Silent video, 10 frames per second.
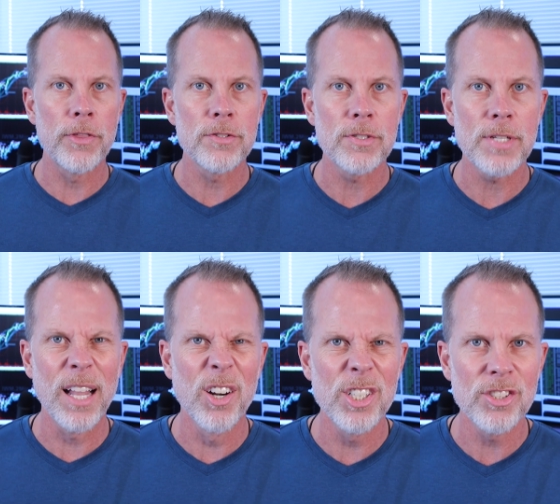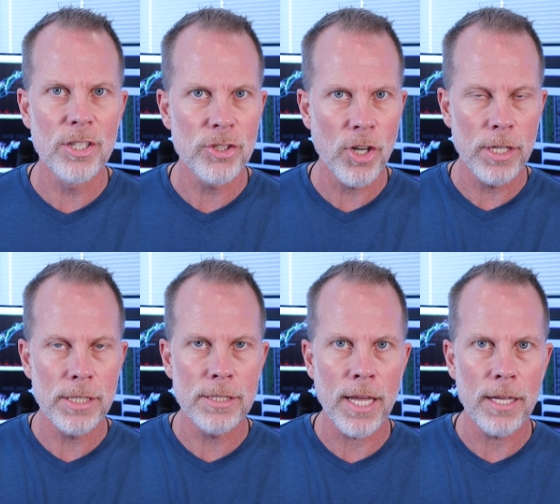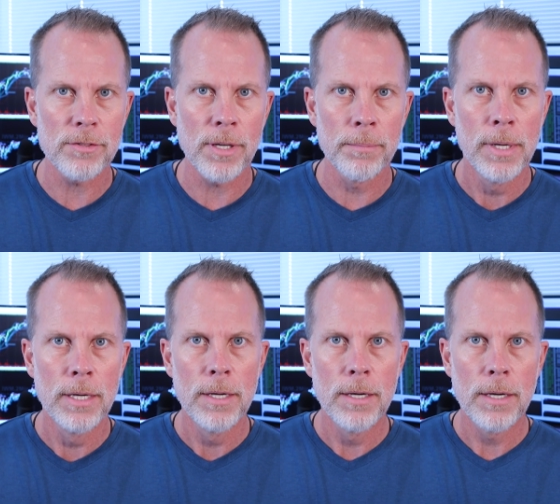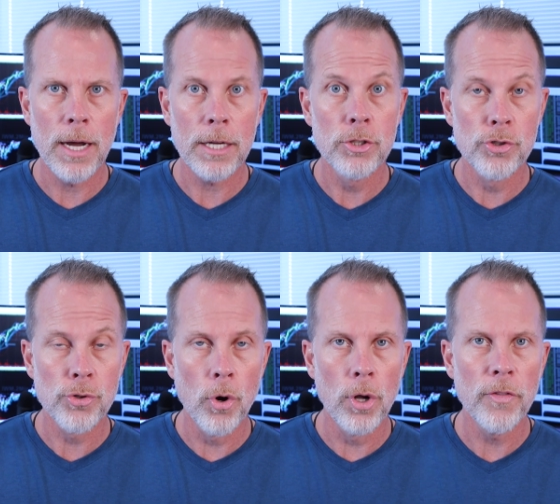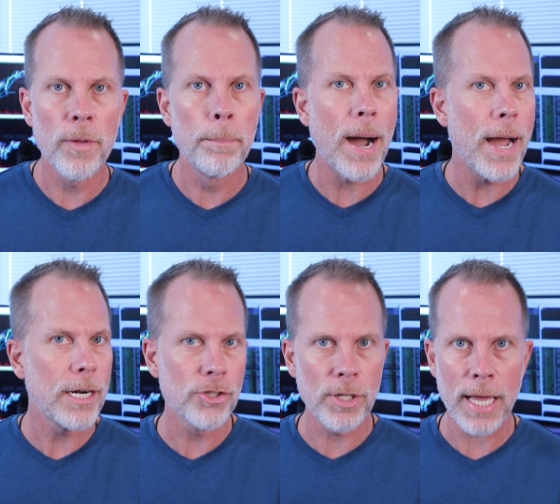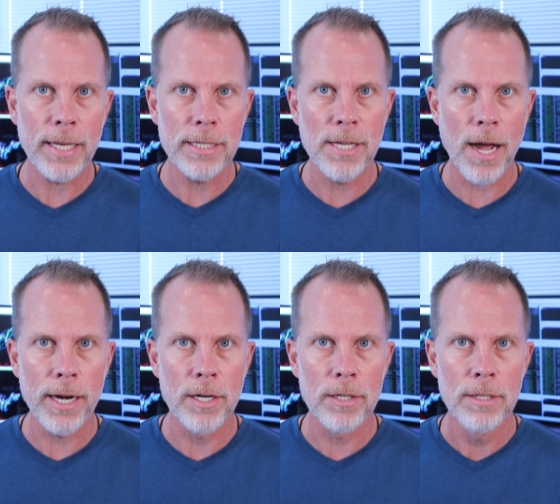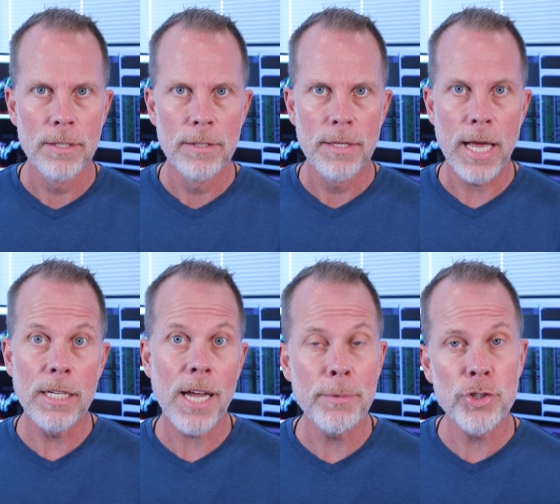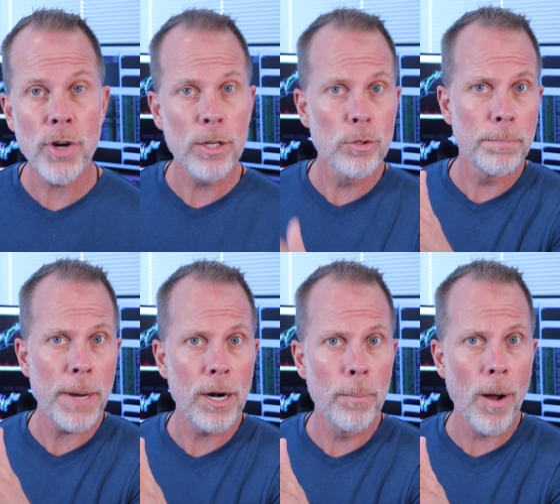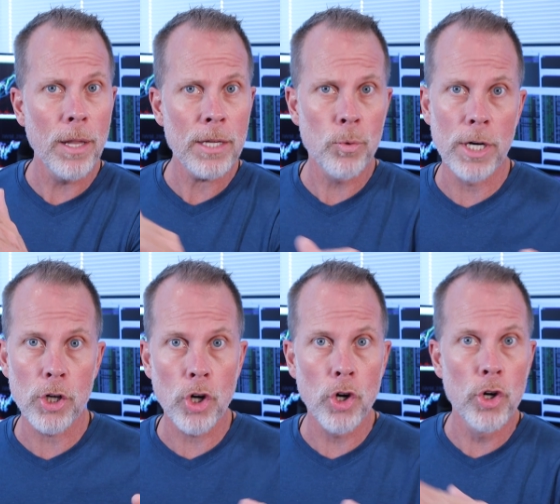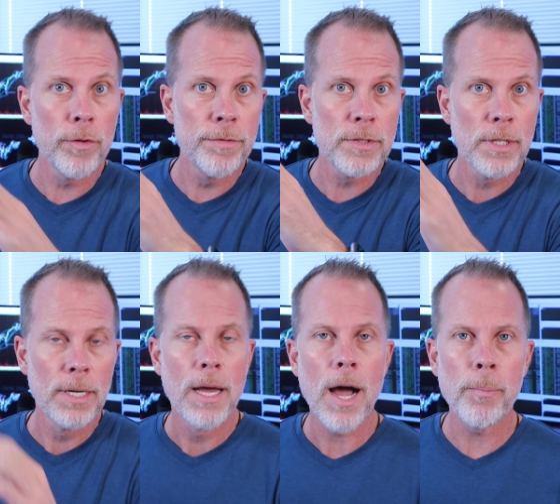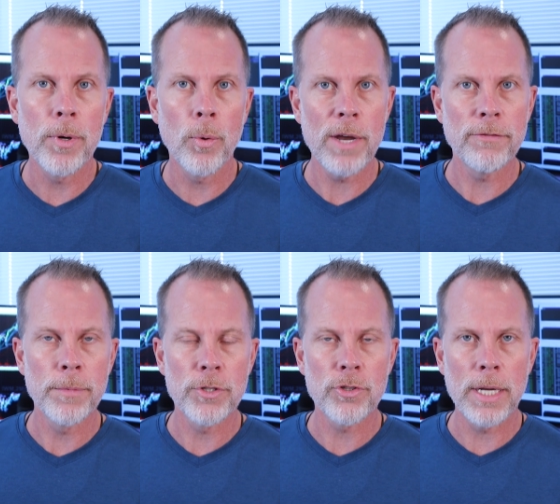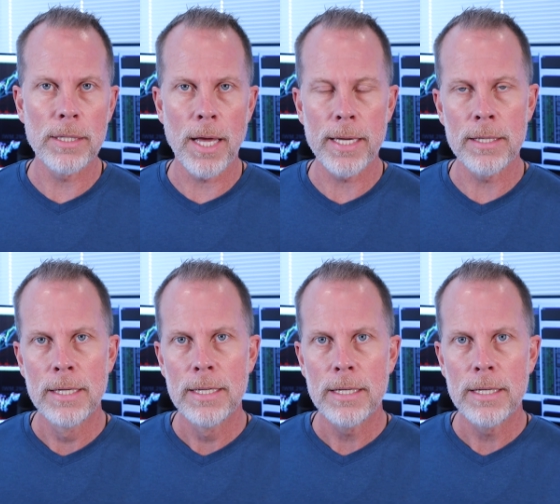that the sellers are starting to take some control. The buyers are getting tired. Anytime a trend goes parabolic, where it curves up and away from the trend line,